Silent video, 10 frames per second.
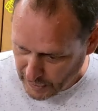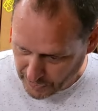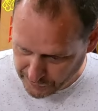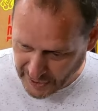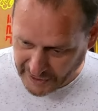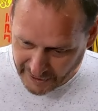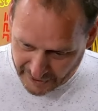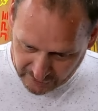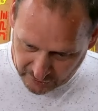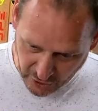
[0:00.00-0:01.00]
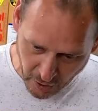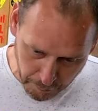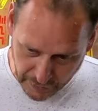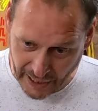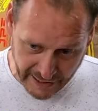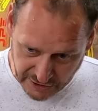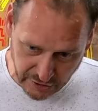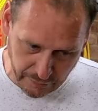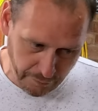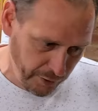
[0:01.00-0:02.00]
I think it's a
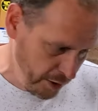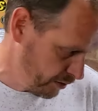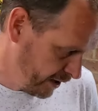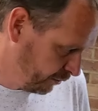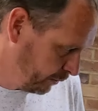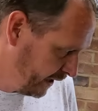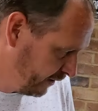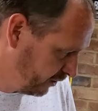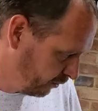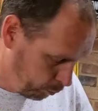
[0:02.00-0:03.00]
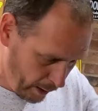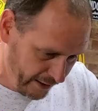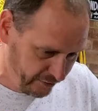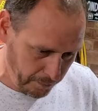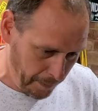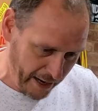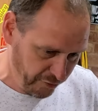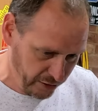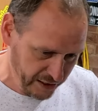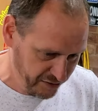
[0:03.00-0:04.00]
combination of a few things with this as well as the
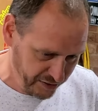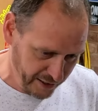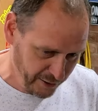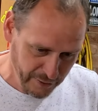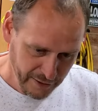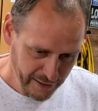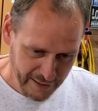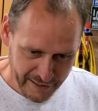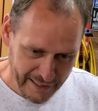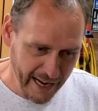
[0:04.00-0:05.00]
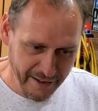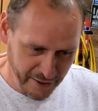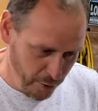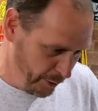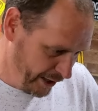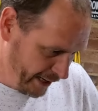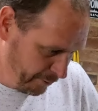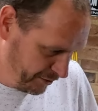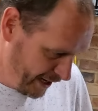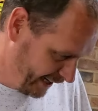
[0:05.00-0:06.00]
battery. So yeah, the
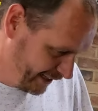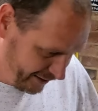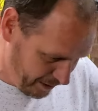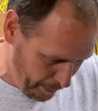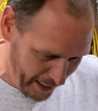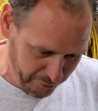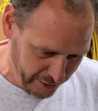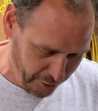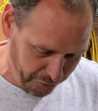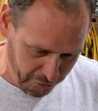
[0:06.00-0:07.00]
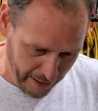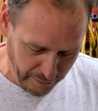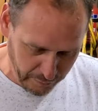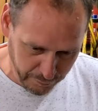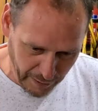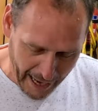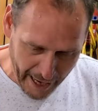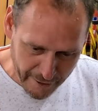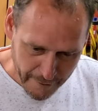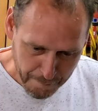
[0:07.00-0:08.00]
alternator was knackered, the battery got drained
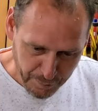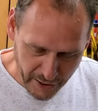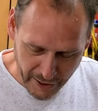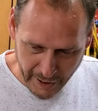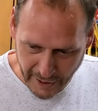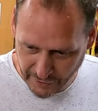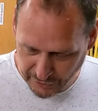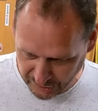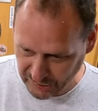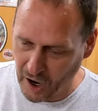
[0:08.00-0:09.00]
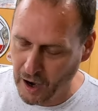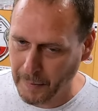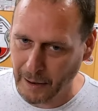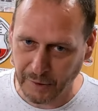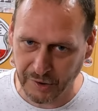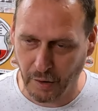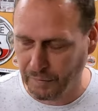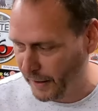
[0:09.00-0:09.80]
flat, the starter motor's not